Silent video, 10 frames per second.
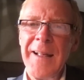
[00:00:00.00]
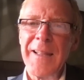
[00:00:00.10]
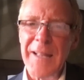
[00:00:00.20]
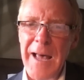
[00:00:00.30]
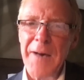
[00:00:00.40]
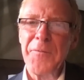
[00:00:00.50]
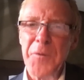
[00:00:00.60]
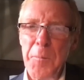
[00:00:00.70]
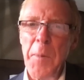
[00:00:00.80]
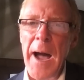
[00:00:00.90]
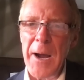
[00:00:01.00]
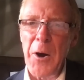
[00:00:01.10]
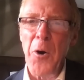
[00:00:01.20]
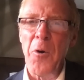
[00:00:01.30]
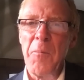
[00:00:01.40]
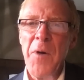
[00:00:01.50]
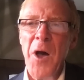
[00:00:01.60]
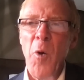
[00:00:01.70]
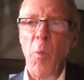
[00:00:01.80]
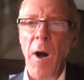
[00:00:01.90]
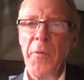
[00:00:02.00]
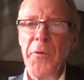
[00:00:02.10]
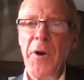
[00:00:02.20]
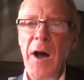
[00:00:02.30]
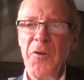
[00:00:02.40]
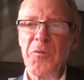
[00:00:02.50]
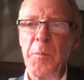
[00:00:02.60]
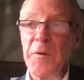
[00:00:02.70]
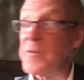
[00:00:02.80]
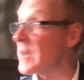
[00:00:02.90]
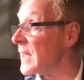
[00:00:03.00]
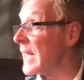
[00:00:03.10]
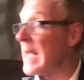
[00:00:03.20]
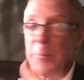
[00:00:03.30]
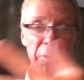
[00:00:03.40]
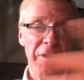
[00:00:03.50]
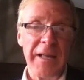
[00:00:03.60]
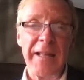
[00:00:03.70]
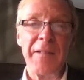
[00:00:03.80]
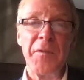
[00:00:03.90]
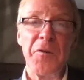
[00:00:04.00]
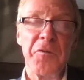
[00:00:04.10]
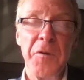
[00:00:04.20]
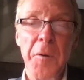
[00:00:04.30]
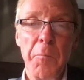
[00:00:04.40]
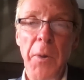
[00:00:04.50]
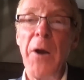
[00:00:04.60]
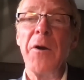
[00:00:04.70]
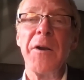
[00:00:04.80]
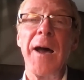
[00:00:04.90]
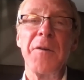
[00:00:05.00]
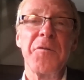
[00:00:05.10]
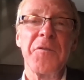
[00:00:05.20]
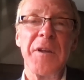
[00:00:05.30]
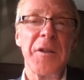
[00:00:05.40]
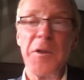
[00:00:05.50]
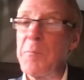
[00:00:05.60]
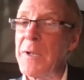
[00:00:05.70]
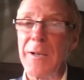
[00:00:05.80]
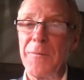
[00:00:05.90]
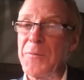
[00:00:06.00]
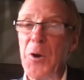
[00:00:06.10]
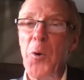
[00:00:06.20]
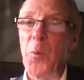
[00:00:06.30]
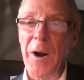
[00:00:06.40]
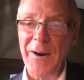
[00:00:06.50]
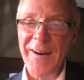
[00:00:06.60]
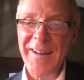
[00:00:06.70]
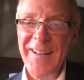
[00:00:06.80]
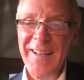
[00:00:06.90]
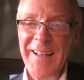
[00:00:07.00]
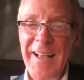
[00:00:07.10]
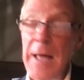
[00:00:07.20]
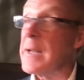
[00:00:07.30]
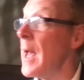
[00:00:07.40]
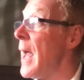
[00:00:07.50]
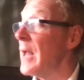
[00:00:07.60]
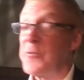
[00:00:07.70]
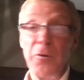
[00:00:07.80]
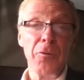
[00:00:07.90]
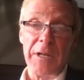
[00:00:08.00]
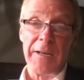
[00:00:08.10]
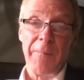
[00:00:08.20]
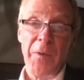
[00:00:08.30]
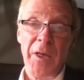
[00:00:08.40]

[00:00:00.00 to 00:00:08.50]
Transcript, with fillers: left back home while their husbands labored in this paradise in the middle of nowhere. And, and truly,